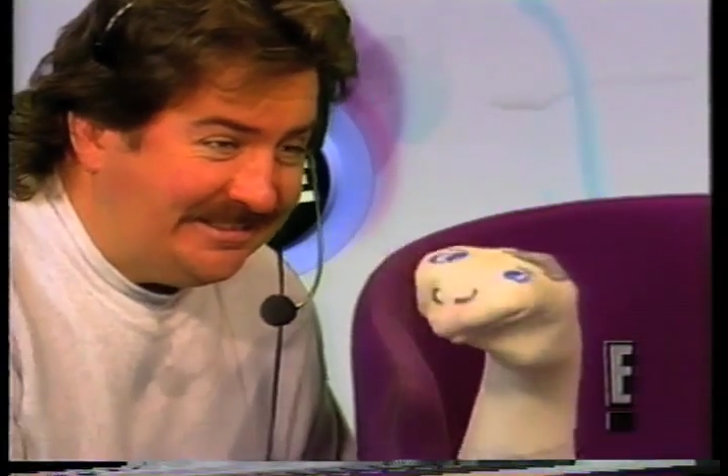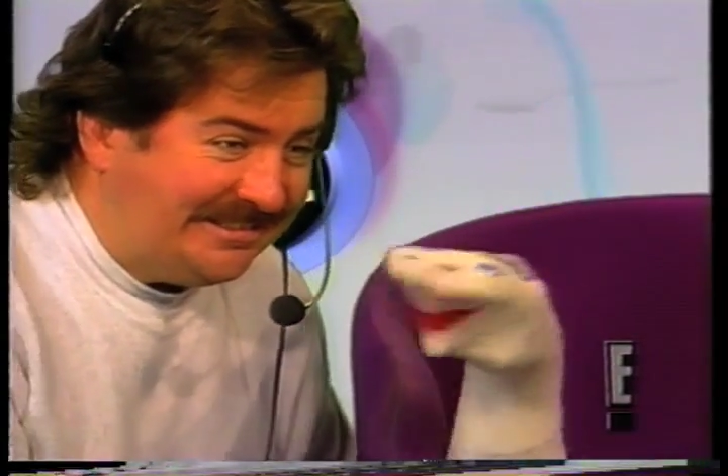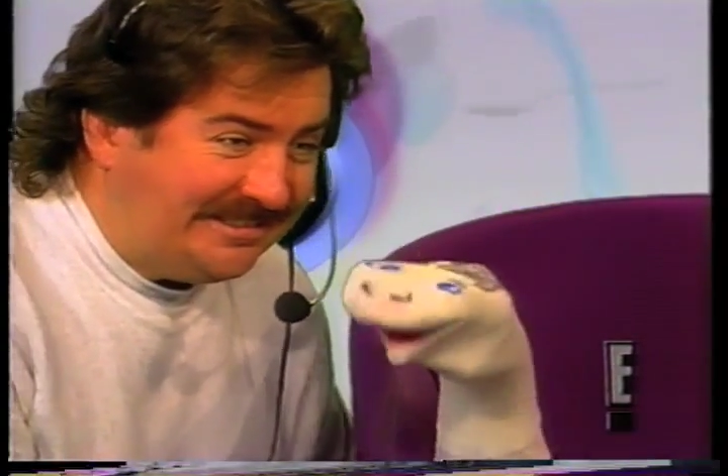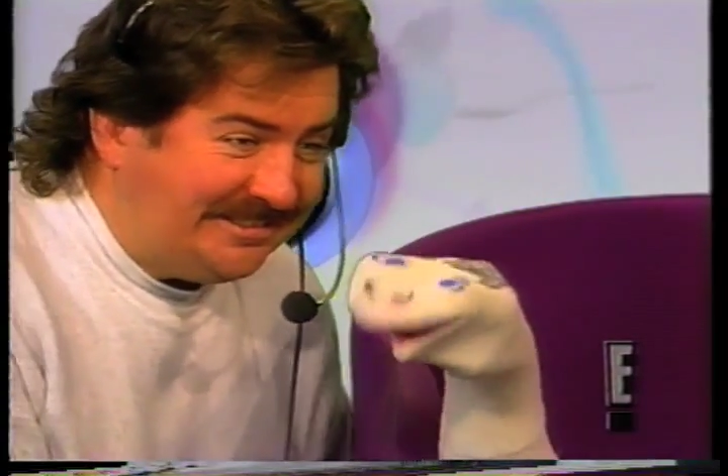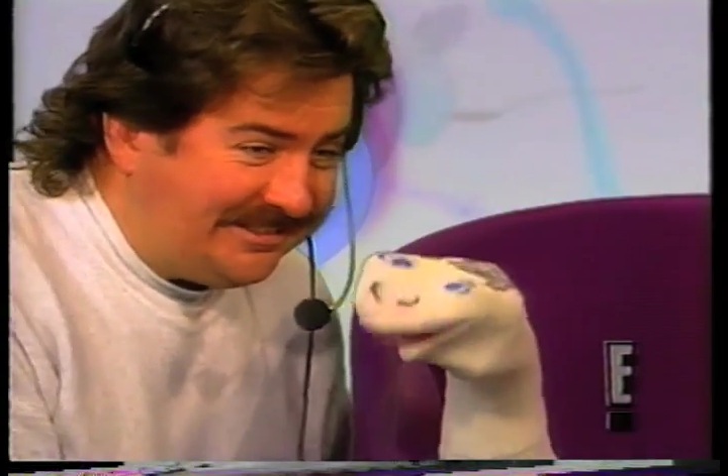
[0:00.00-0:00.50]

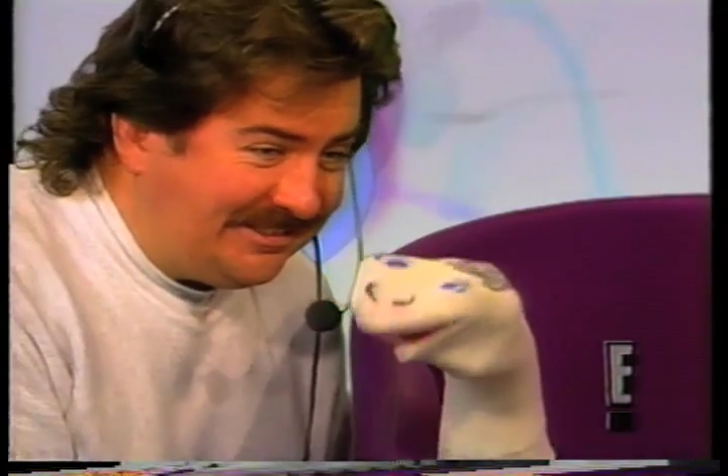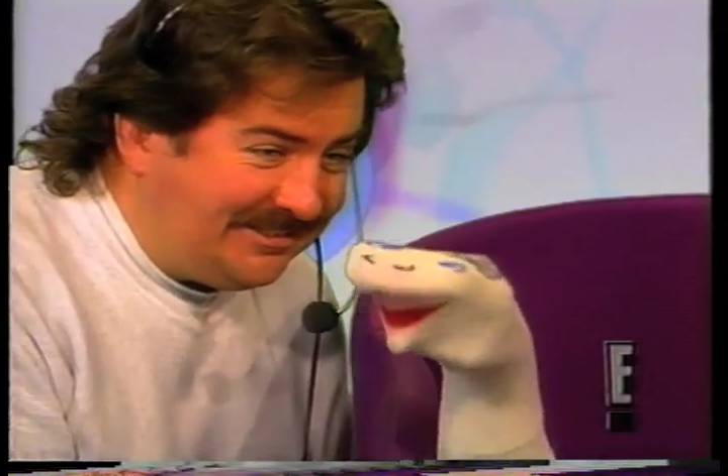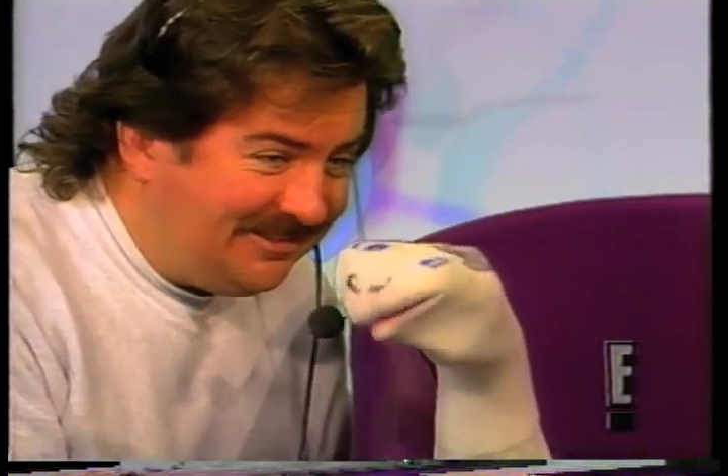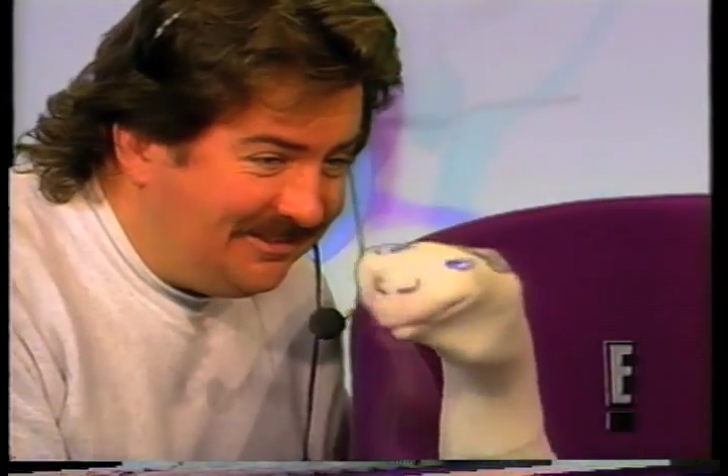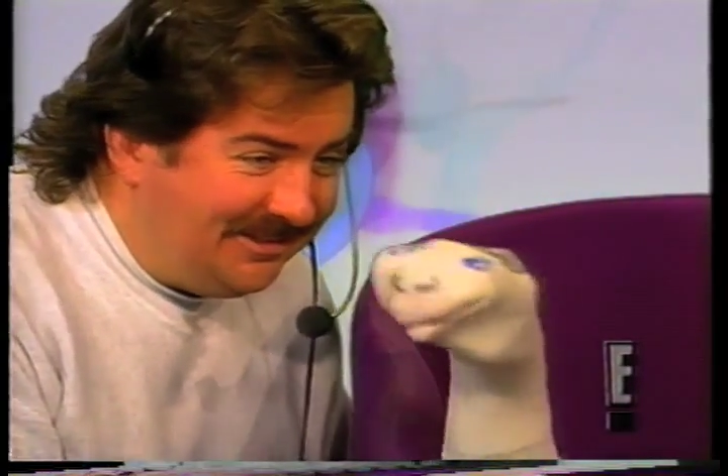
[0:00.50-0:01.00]
She is not
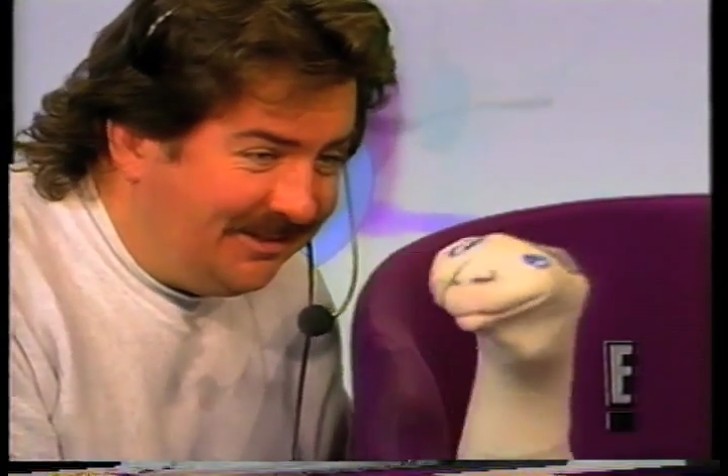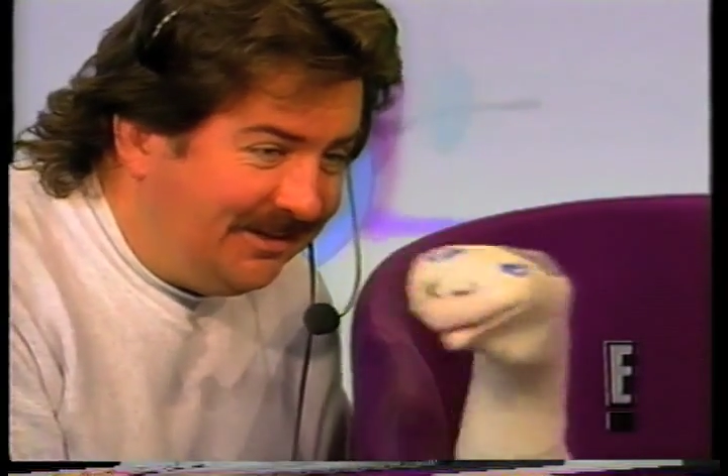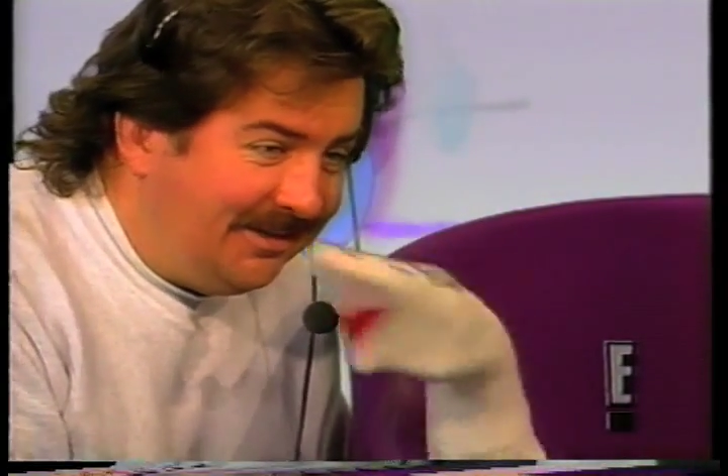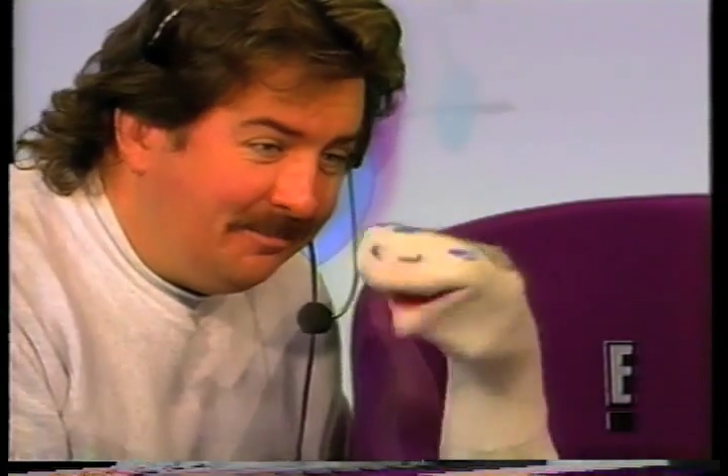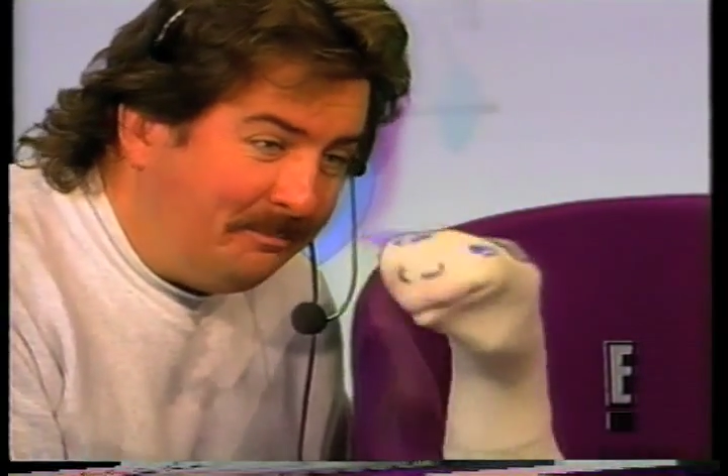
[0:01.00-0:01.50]
worthy of being
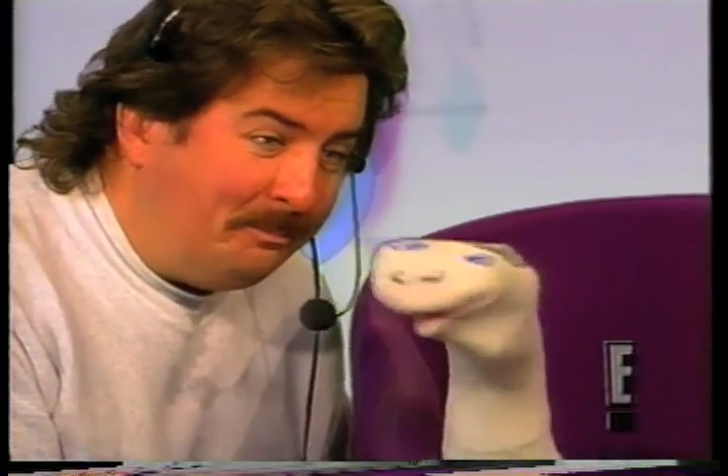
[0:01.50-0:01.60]
a mole